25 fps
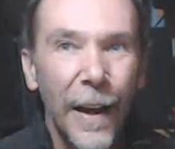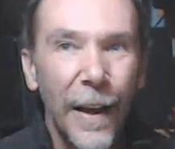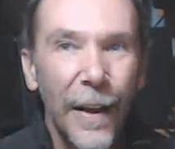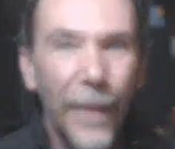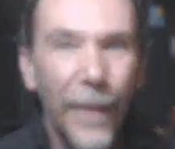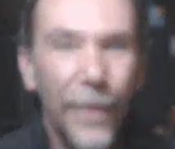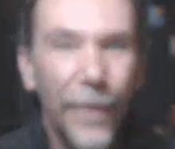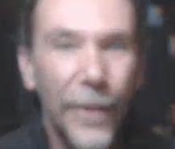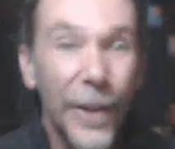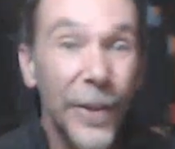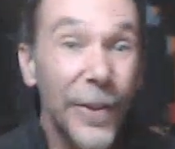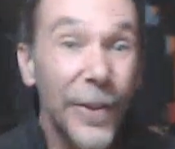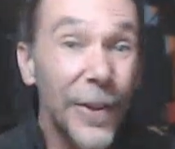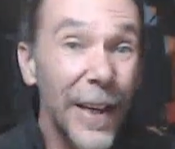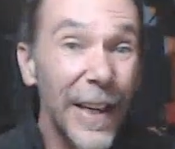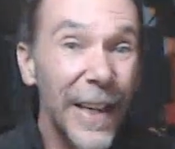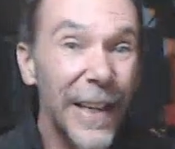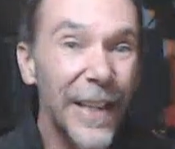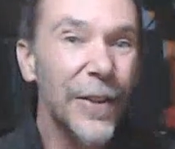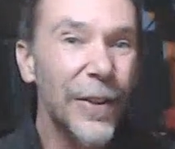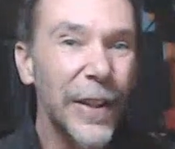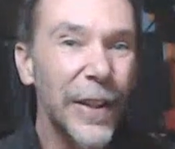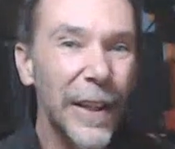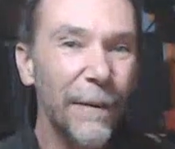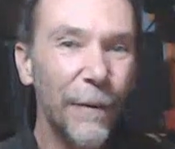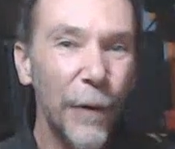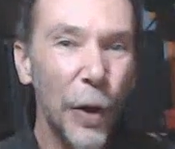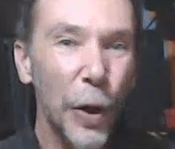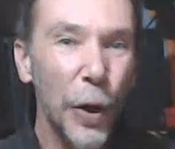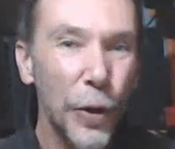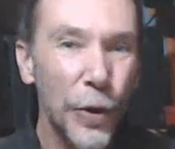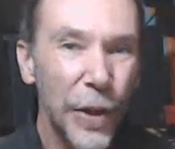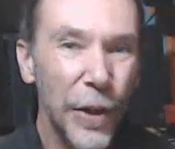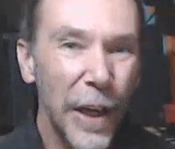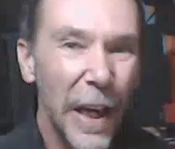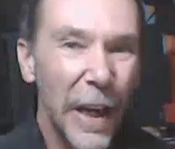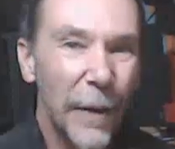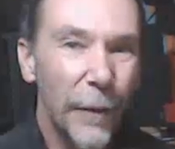this is the
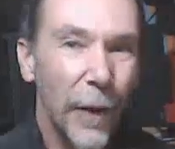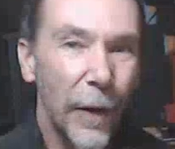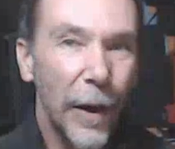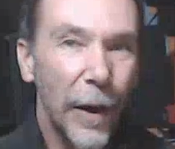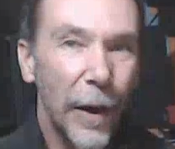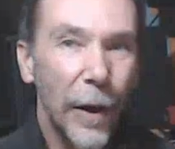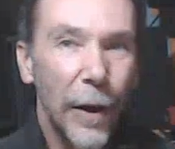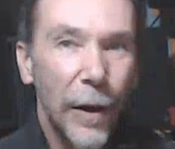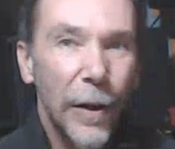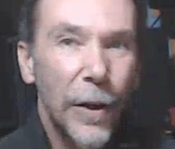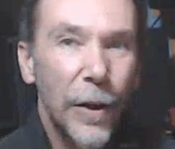first ever